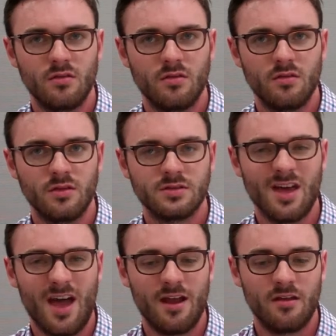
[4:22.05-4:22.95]
the
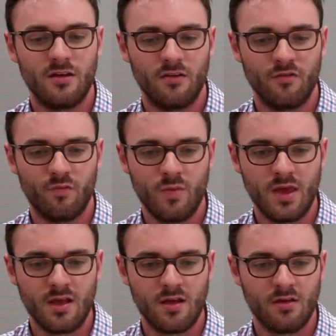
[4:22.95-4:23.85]
side of
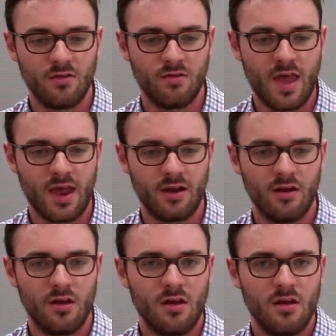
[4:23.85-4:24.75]
me that
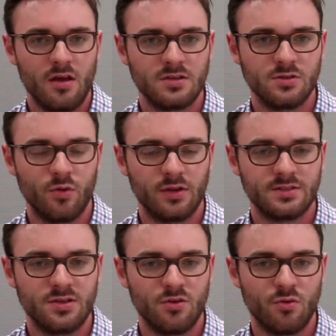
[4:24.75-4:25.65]
is going
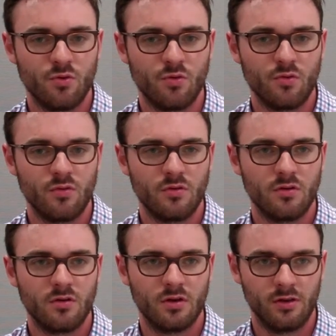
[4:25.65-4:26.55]
to
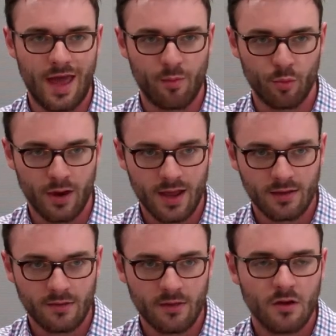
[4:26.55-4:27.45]

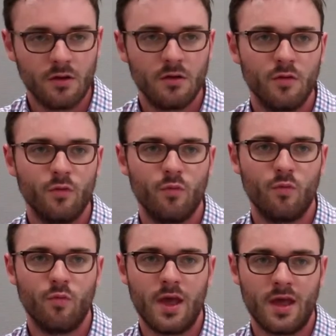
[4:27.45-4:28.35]
collaborate
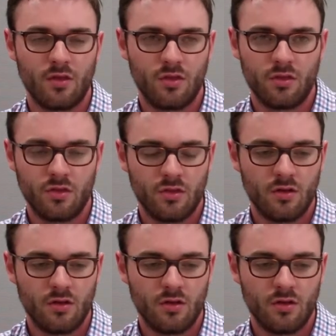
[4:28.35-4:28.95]
with